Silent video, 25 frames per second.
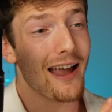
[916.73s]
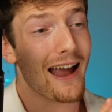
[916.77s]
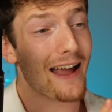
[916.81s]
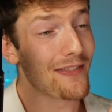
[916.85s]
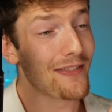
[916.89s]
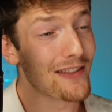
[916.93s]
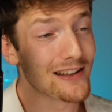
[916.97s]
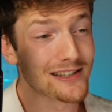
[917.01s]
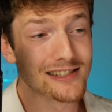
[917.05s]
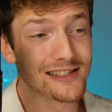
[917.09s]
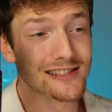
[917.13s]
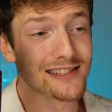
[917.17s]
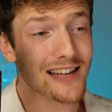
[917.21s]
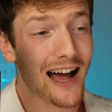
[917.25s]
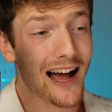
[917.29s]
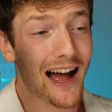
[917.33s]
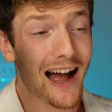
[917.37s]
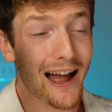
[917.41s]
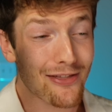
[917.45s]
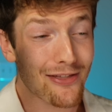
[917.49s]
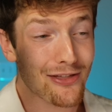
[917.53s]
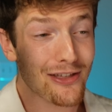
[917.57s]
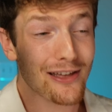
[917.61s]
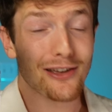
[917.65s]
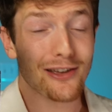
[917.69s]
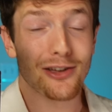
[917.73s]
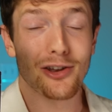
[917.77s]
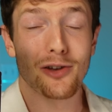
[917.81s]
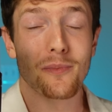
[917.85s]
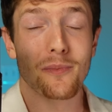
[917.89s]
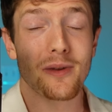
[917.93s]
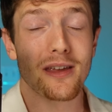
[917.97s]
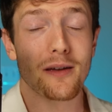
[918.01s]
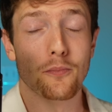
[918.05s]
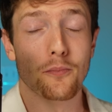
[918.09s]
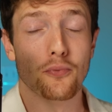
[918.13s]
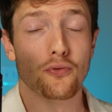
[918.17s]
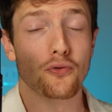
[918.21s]
And this is, I think, going to
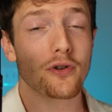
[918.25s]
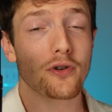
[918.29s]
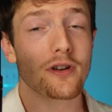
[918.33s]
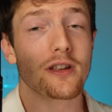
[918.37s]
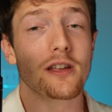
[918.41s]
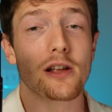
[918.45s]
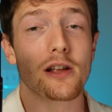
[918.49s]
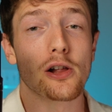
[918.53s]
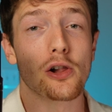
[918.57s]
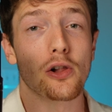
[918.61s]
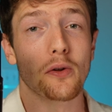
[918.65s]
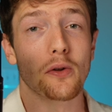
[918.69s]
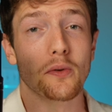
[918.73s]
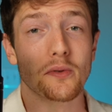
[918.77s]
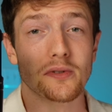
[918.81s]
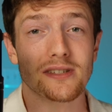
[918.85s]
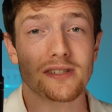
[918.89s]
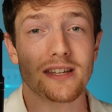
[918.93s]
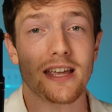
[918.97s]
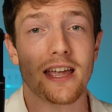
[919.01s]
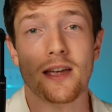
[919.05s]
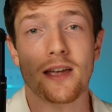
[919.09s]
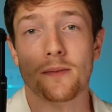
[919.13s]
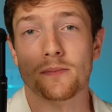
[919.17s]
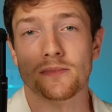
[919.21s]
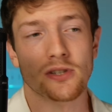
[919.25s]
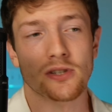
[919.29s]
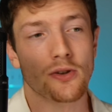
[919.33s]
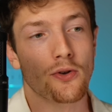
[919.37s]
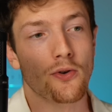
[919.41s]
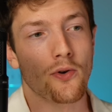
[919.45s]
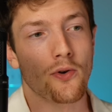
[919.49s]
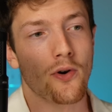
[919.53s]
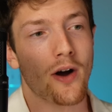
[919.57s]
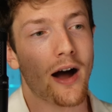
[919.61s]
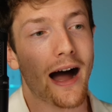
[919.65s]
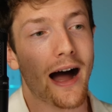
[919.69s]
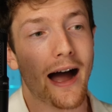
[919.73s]
be a pretty close game,
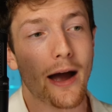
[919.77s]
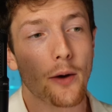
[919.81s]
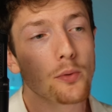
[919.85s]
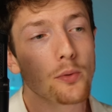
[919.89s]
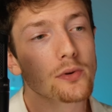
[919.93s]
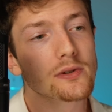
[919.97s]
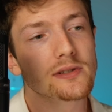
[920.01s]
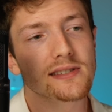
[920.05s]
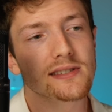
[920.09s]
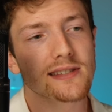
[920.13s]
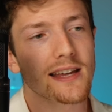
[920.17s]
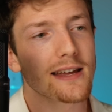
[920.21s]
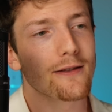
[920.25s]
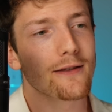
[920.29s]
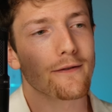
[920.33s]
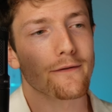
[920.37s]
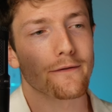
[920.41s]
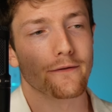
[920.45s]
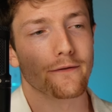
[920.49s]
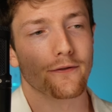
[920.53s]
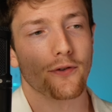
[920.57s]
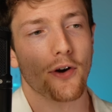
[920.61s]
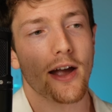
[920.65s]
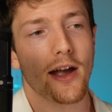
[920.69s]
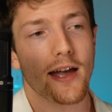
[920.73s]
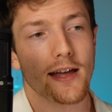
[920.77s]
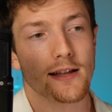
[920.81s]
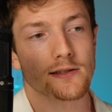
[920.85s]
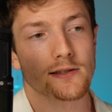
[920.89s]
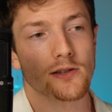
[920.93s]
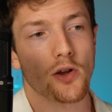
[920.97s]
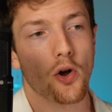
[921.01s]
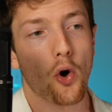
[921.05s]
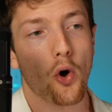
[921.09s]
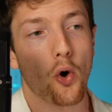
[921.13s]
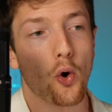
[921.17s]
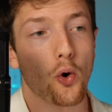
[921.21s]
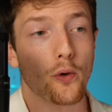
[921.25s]
too. I would say that France
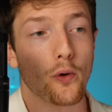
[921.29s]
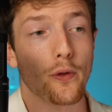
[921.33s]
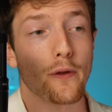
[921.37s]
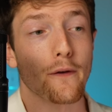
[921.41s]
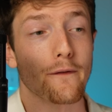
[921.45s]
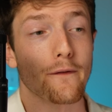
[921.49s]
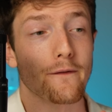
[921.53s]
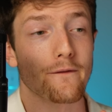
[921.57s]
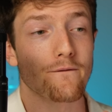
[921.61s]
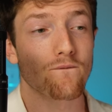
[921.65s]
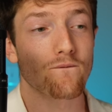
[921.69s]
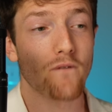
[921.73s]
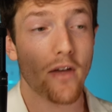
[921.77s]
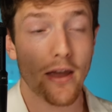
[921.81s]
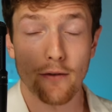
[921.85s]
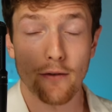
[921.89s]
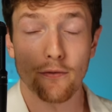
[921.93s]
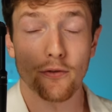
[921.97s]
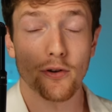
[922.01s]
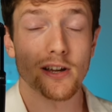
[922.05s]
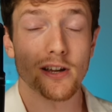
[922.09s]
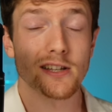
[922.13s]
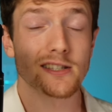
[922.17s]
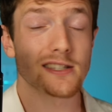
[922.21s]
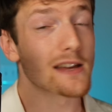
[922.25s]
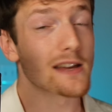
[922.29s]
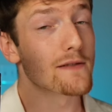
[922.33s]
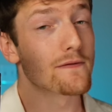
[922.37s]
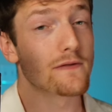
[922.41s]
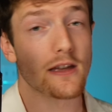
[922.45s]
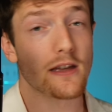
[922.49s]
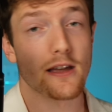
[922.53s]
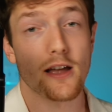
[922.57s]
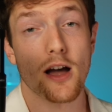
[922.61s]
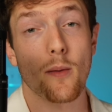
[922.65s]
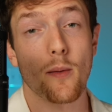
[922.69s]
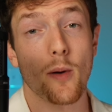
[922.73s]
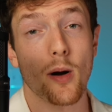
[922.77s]
are the favorites if
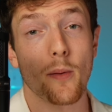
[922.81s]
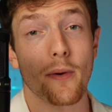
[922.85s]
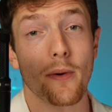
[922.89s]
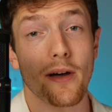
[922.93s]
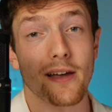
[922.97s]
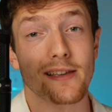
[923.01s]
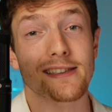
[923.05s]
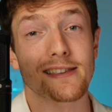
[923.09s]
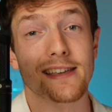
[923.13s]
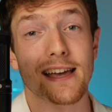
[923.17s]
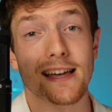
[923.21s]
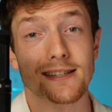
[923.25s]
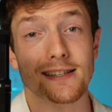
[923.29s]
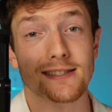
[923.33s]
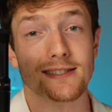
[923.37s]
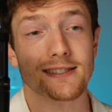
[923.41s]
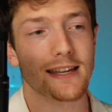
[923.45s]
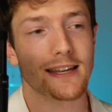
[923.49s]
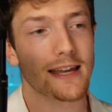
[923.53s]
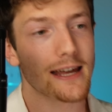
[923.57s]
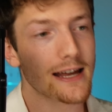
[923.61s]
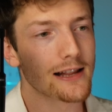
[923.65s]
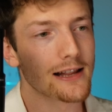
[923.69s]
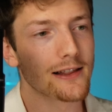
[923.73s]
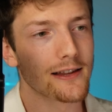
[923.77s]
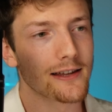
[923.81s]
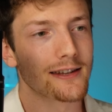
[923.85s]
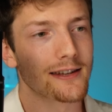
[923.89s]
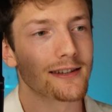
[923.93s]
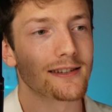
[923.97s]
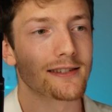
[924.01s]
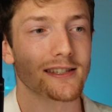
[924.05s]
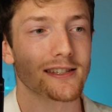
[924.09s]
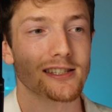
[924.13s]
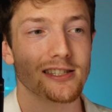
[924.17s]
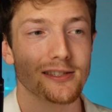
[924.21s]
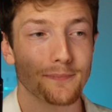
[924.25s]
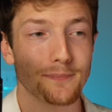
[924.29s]
they come up against England,
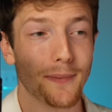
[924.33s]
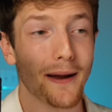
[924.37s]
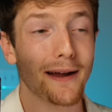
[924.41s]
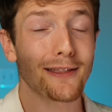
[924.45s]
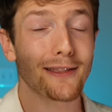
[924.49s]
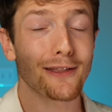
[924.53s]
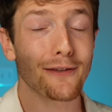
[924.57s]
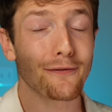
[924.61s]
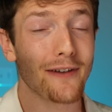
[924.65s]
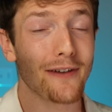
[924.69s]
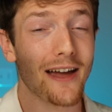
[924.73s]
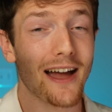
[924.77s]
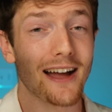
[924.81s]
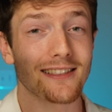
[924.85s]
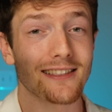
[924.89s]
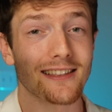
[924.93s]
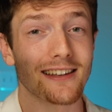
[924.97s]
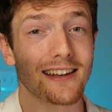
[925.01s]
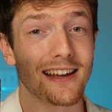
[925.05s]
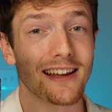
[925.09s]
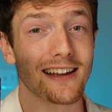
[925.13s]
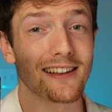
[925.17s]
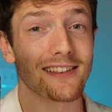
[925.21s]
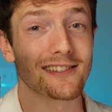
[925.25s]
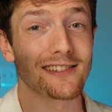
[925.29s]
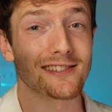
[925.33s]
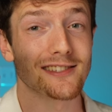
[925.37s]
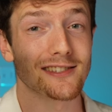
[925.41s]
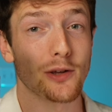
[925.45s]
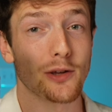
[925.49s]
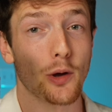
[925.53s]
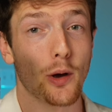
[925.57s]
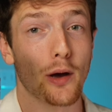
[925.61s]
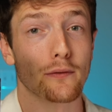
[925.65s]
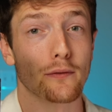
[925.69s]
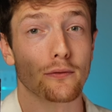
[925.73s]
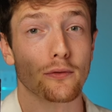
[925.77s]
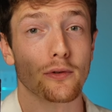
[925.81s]
despite the fact that England
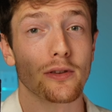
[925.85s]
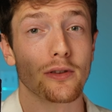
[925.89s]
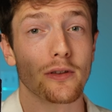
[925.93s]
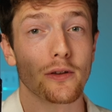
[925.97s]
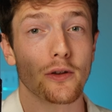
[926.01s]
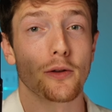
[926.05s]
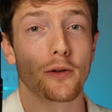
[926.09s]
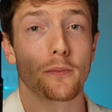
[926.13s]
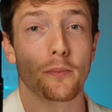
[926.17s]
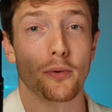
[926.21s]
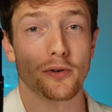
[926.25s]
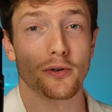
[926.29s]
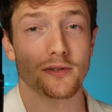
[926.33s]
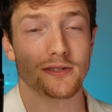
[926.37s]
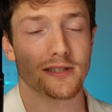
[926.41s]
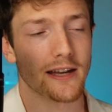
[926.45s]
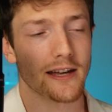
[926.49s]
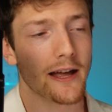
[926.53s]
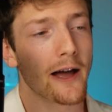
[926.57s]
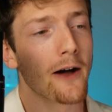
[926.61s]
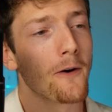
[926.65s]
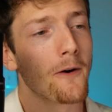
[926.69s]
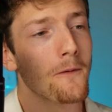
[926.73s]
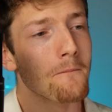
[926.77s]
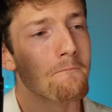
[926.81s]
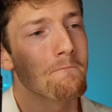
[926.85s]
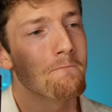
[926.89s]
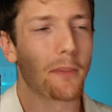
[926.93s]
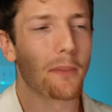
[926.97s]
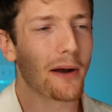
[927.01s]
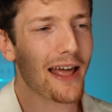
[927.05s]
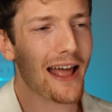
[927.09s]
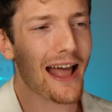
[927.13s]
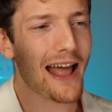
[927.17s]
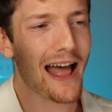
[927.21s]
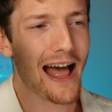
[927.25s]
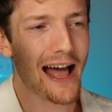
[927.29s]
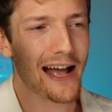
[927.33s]
still have really good personnel. But
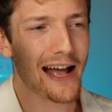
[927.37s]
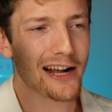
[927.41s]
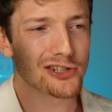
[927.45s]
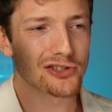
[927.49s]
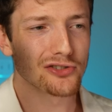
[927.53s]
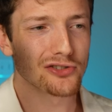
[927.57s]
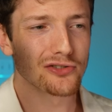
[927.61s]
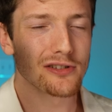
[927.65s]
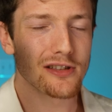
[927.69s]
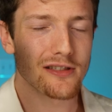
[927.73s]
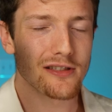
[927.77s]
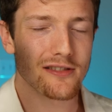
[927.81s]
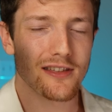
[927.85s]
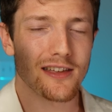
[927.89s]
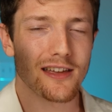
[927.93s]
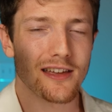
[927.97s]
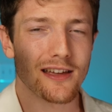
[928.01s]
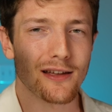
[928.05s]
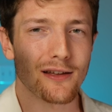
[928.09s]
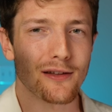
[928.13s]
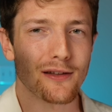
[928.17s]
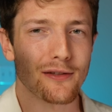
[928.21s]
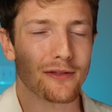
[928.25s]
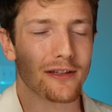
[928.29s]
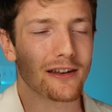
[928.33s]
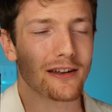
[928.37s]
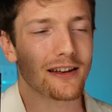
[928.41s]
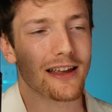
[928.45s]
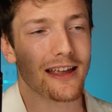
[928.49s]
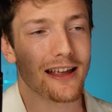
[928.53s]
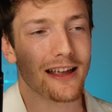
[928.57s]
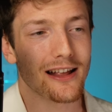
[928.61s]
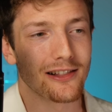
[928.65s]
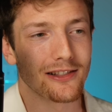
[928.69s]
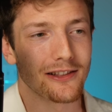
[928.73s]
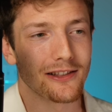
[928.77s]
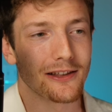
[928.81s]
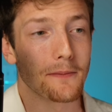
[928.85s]
I actually think that
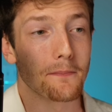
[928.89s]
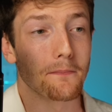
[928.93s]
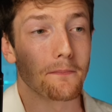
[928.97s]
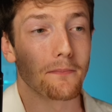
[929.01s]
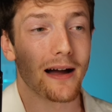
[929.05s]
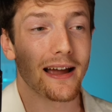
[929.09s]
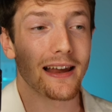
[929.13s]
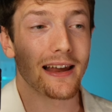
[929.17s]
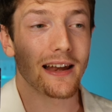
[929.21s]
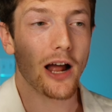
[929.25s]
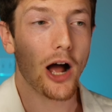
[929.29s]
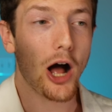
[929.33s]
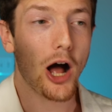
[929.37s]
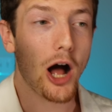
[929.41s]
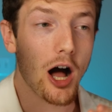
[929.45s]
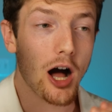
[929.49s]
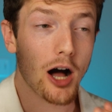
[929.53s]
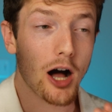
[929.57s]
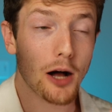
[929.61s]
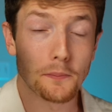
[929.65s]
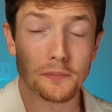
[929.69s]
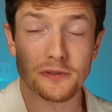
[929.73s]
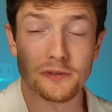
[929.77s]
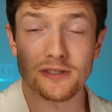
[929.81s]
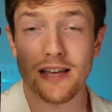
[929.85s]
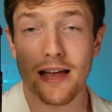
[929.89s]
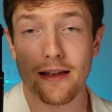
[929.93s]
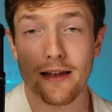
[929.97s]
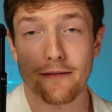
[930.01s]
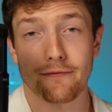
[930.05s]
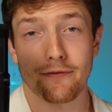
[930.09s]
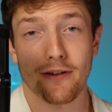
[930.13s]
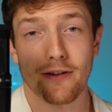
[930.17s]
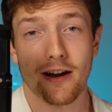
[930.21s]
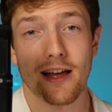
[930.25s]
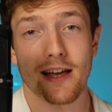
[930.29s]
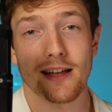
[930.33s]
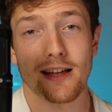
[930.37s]
England might upset
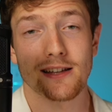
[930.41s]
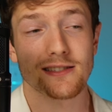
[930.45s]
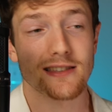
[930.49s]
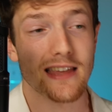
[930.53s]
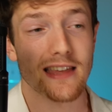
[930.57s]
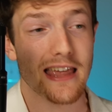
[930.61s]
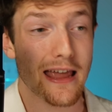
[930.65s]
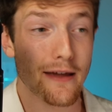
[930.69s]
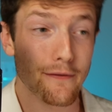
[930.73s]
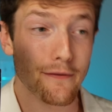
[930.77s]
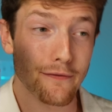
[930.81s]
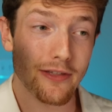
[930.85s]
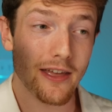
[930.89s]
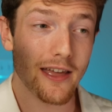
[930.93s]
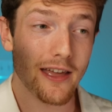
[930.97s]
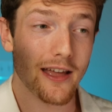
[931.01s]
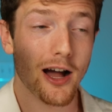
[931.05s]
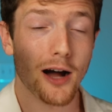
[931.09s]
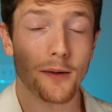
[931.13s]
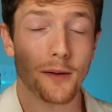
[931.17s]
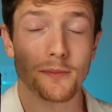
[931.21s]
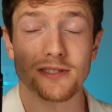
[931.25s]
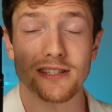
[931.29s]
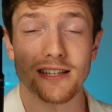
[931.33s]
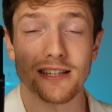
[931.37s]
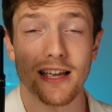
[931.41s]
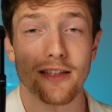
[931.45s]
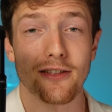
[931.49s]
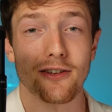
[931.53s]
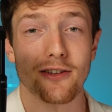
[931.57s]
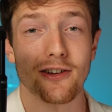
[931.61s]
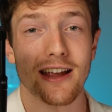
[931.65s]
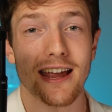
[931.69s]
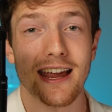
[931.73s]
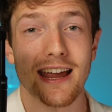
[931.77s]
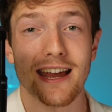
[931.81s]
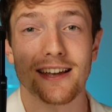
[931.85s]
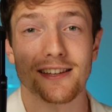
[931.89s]
France if they come
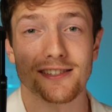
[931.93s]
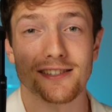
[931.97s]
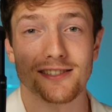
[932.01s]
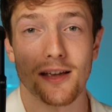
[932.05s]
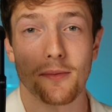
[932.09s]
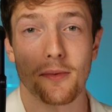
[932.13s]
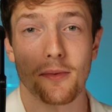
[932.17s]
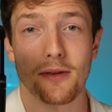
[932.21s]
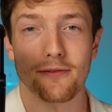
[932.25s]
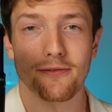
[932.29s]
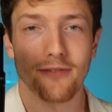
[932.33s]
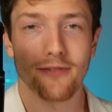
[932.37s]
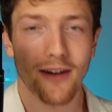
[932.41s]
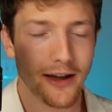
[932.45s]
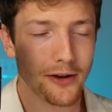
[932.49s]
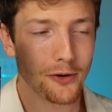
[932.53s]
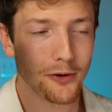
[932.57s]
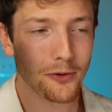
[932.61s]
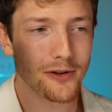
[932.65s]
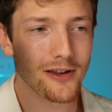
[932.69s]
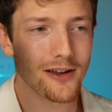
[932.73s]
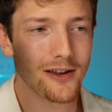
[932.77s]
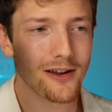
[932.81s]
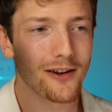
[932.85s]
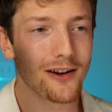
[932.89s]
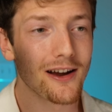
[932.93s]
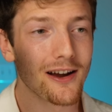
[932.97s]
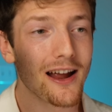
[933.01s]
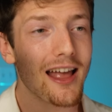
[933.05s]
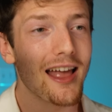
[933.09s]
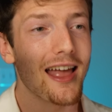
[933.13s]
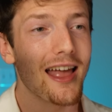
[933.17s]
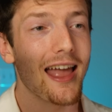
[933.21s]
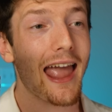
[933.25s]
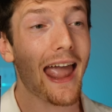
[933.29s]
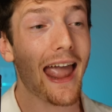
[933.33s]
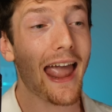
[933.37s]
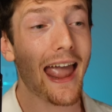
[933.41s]
together in a semi-final here
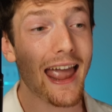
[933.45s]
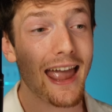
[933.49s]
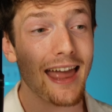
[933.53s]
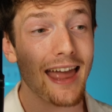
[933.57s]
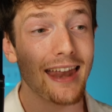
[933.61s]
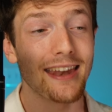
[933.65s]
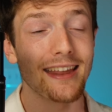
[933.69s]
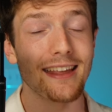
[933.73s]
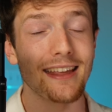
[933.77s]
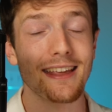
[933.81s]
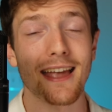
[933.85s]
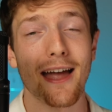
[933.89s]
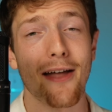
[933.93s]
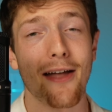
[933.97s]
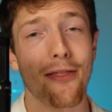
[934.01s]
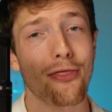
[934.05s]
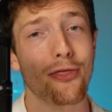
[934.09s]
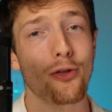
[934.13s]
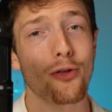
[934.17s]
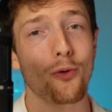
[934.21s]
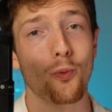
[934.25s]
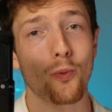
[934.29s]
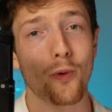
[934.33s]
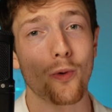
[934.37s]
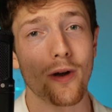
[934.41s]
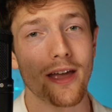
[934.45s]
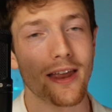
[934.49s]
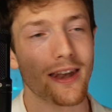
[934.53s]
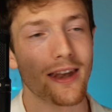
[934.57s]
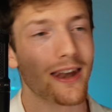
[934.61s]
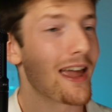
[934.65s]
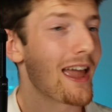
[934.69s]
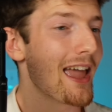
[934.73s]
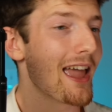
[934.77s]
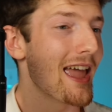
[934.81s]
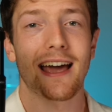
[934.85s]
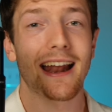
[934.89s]
and get the win.